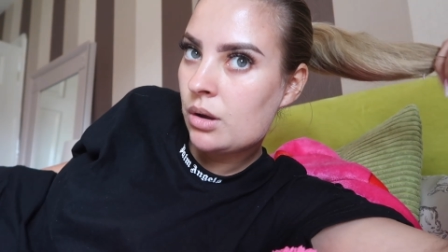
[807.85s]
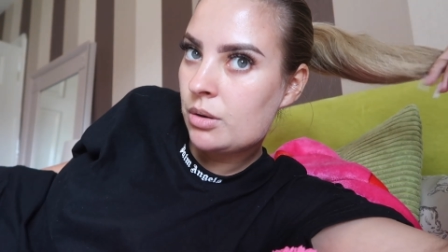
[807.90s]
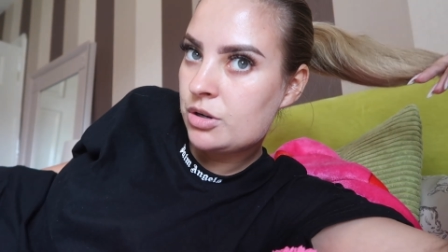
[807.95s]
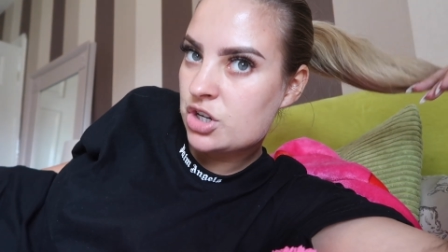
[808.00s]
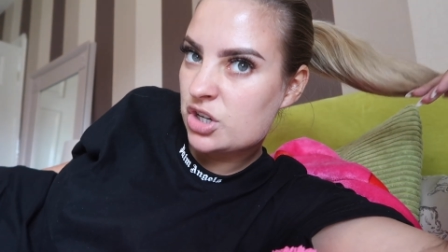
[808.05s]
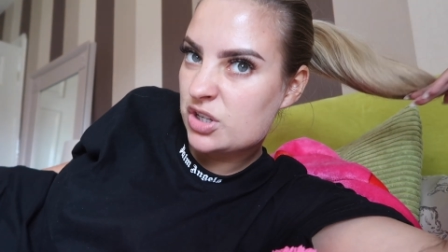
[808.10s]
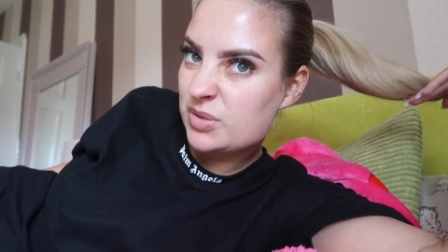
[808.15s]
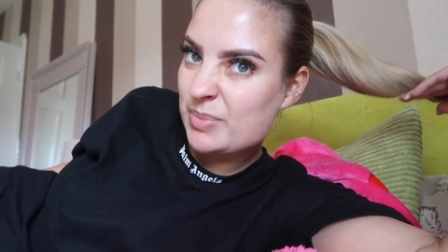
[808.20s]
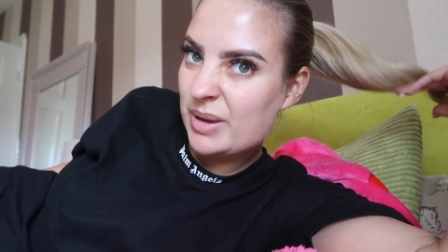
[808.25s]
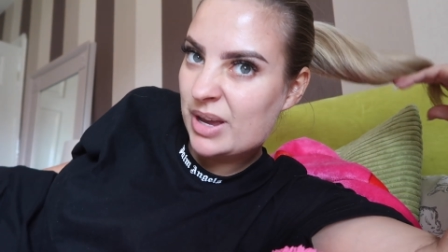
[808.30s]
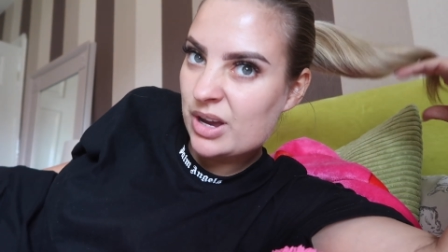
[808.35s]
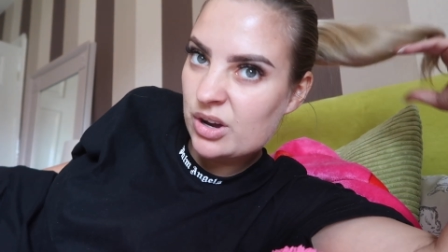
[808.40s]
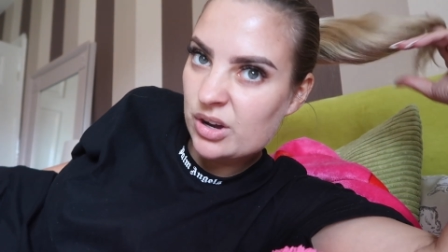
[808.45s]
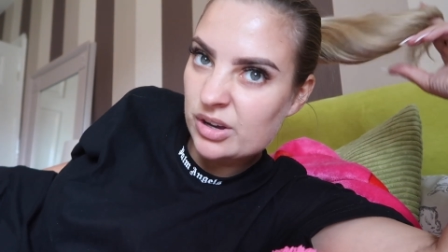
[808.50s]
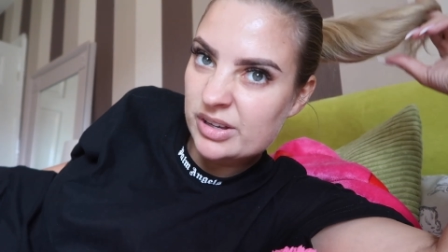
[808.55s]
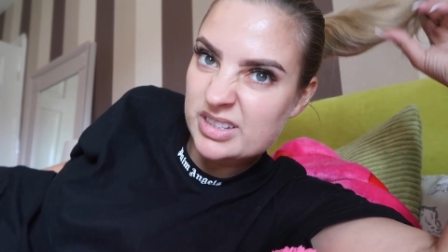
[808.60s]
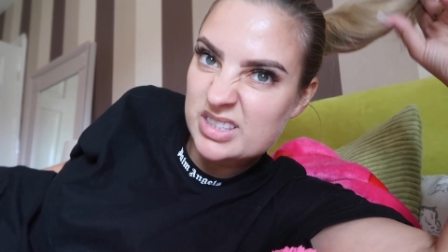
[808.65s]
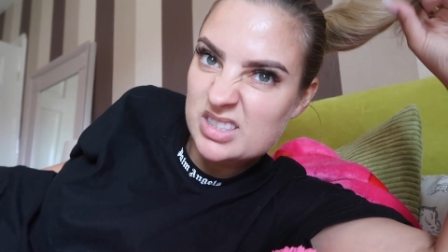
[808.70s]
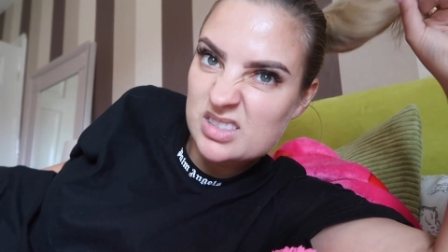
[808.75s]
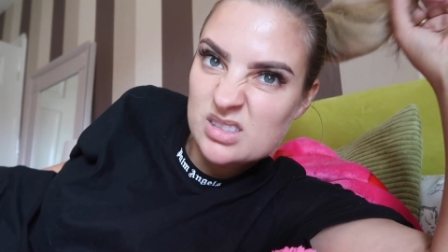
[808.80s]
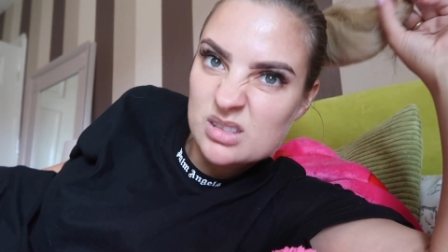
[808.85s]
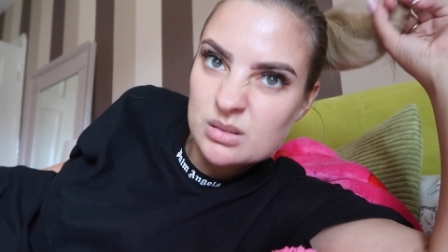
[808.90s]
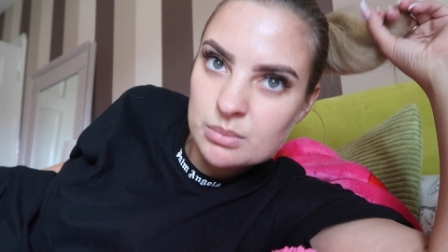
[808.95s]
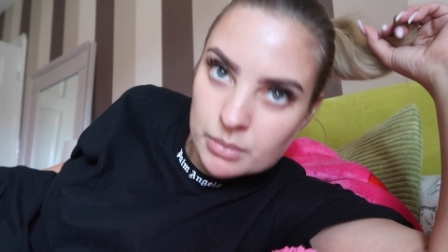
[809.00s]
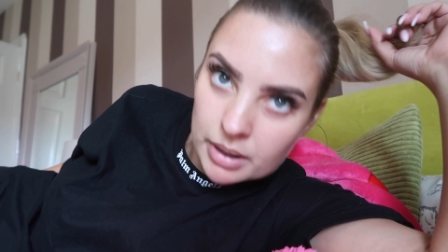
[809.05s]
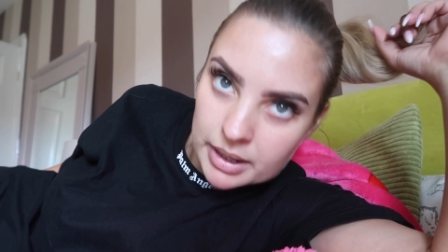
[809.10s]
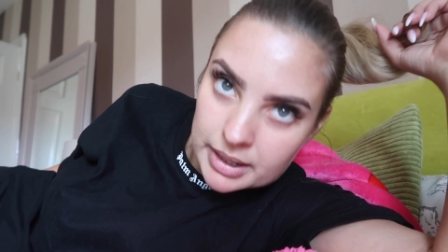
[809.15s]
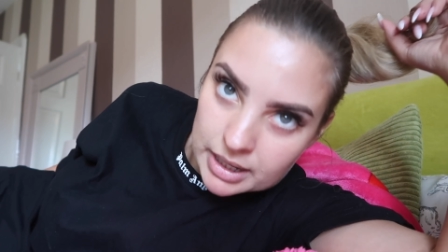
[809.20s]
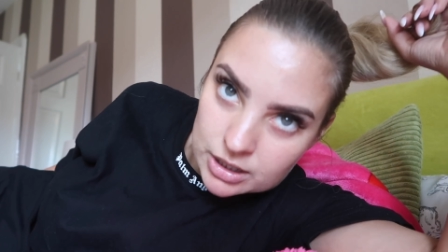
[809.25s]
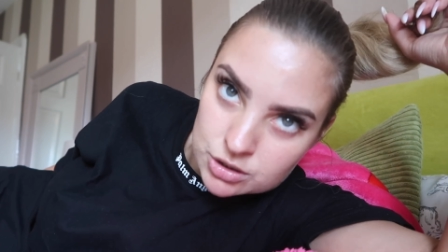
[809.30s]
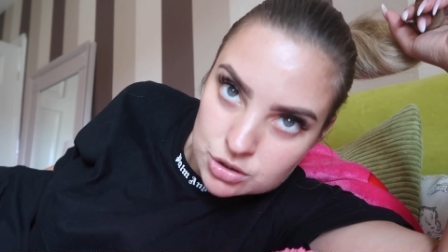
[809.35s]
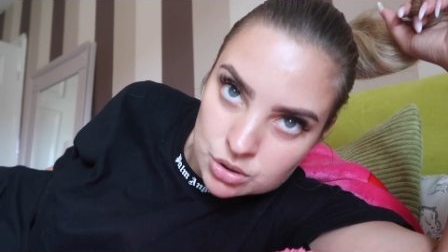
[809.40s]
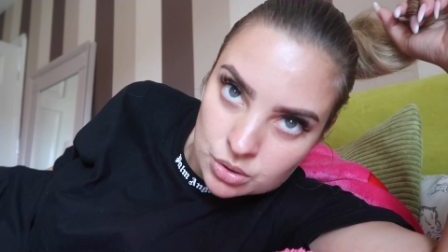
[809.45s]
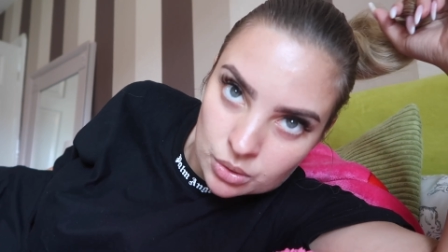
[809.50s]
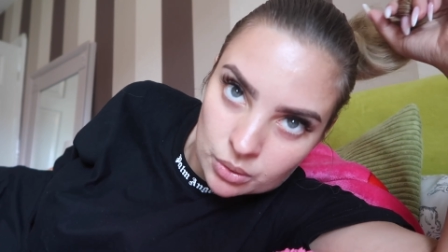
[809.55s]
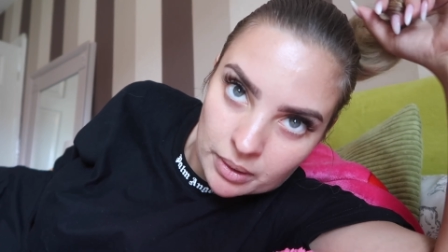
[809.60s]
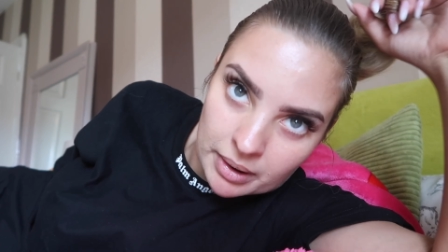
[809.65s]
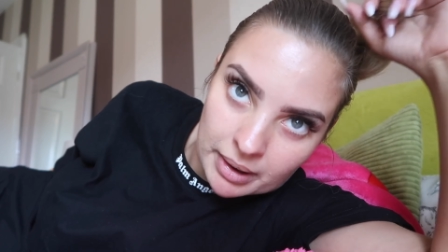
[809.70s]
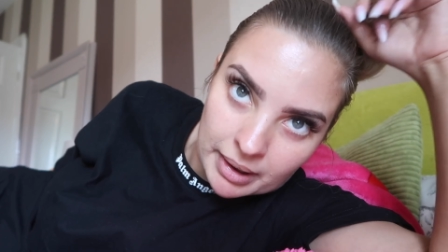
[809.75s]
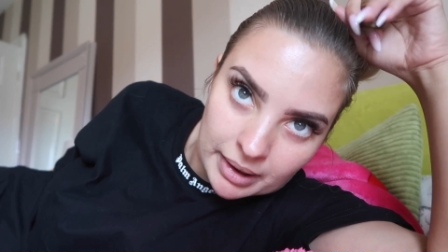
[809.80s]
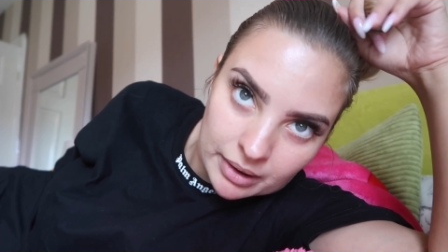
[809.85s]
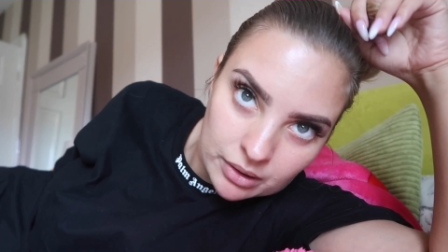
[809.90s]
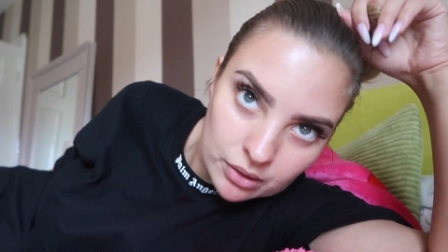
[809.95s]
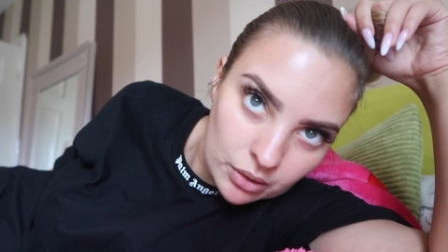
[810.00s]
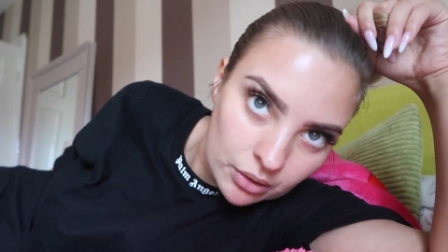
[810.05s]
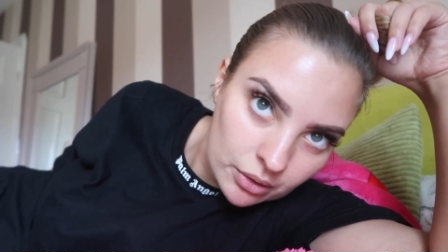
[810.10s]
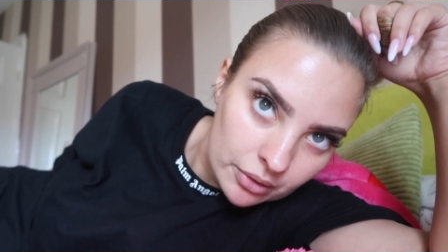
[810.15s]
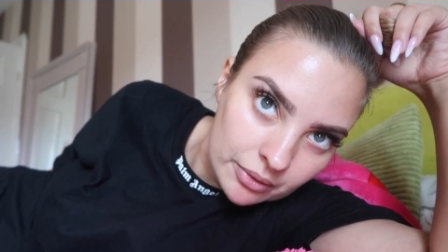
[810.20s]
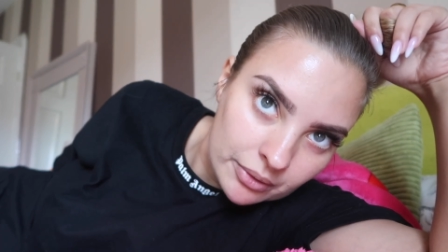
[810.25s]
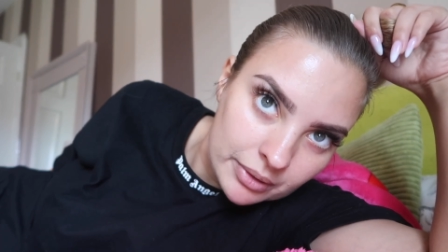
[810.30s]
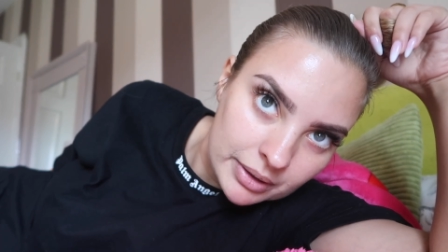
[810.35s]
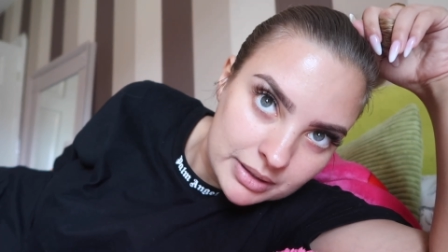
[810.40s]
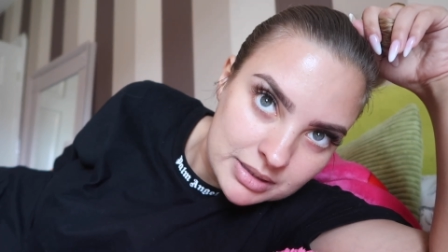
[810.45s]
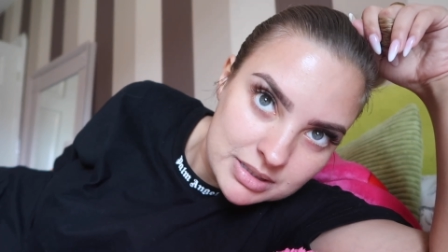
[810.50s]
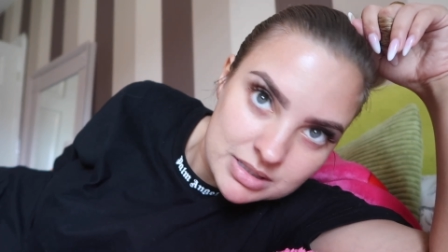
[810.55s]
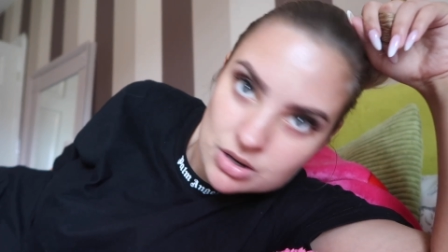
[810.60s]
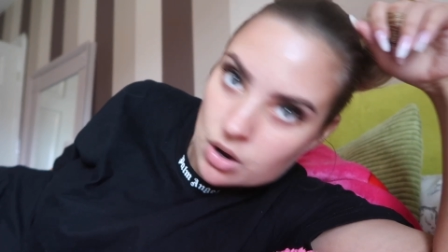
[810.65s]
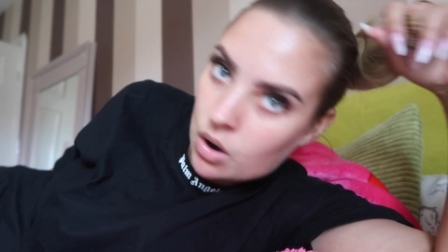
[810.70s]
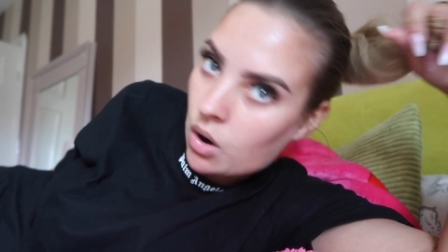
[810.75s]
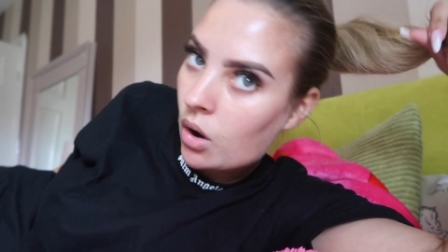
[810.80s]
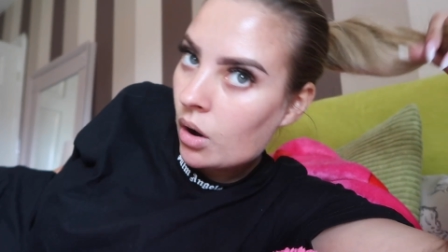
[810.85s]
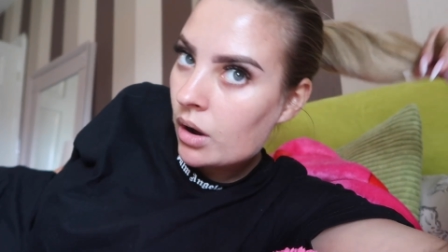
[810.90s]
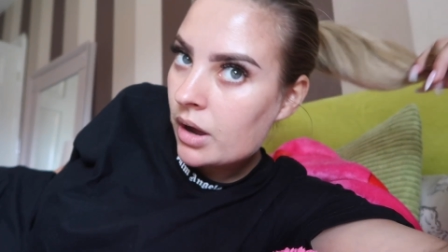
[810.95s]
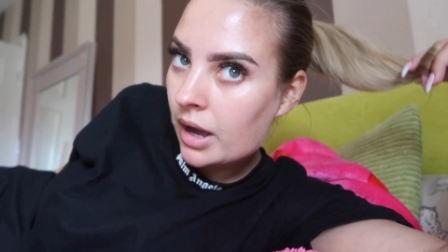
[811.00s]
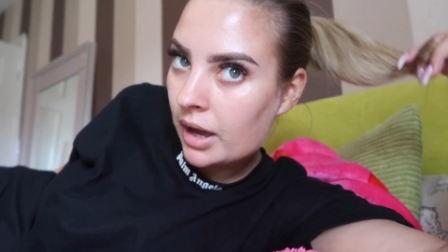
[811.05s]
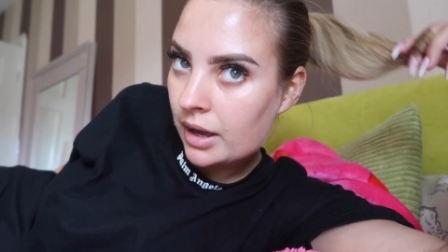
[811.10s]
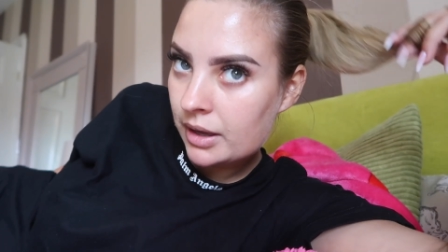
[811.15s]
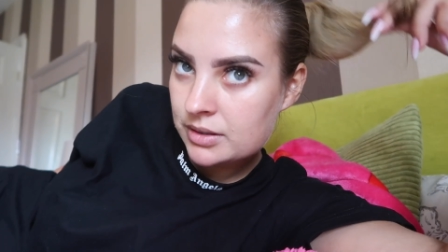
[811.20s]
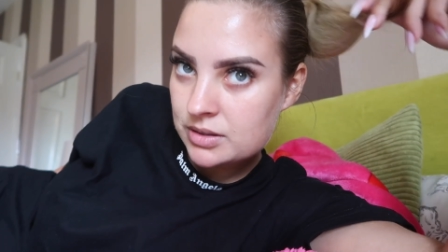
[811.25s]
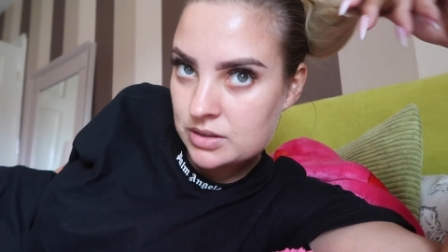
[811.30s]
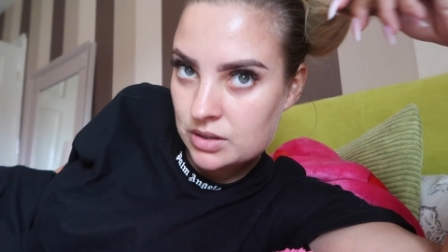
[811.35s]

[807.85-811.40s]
just because my natural hair colour is darker